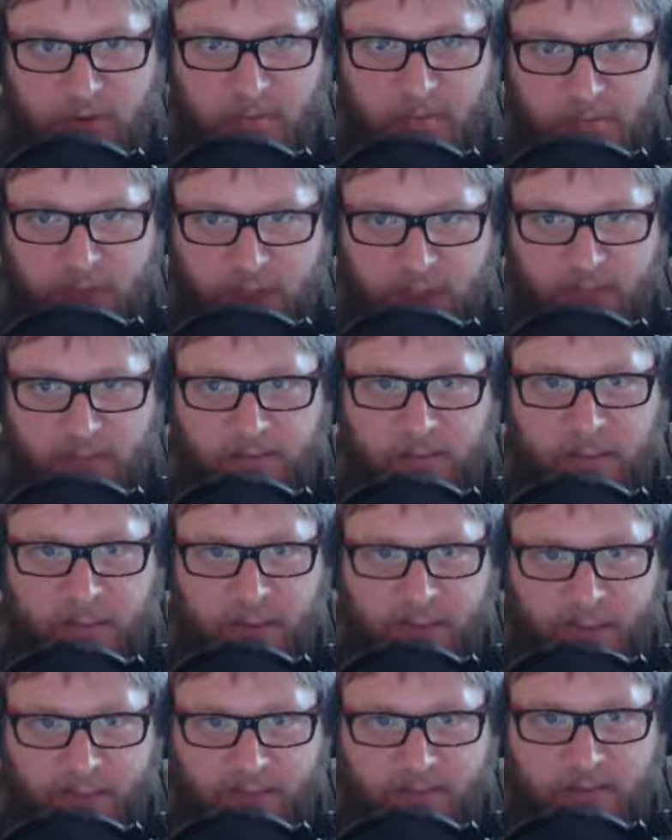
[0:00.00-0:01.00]
things that
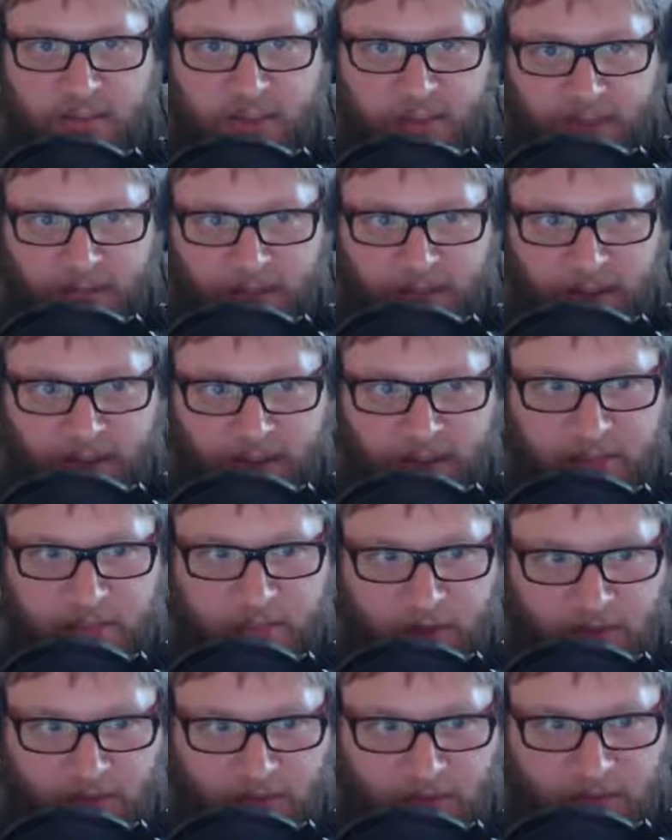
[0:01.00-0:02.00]
I dislike the
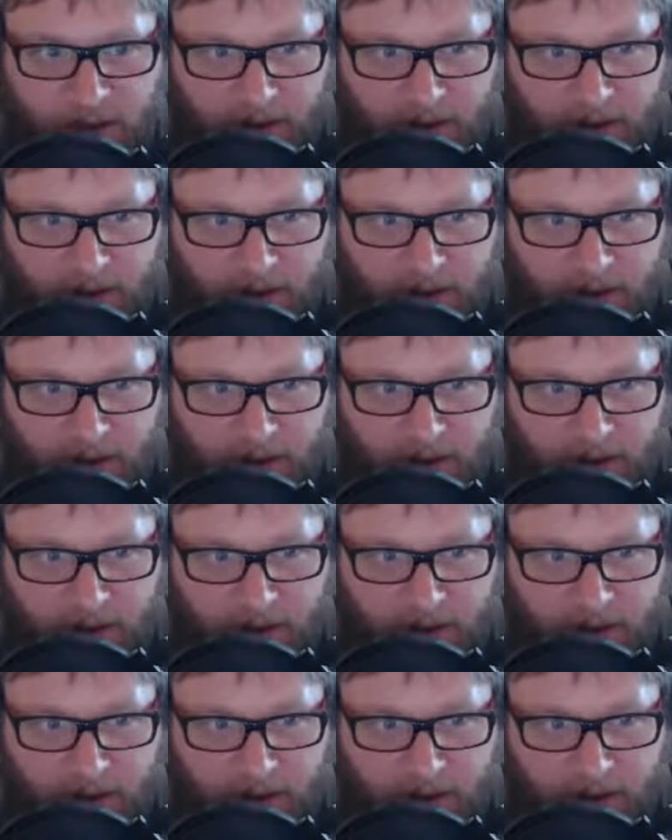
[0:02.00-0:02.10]
most about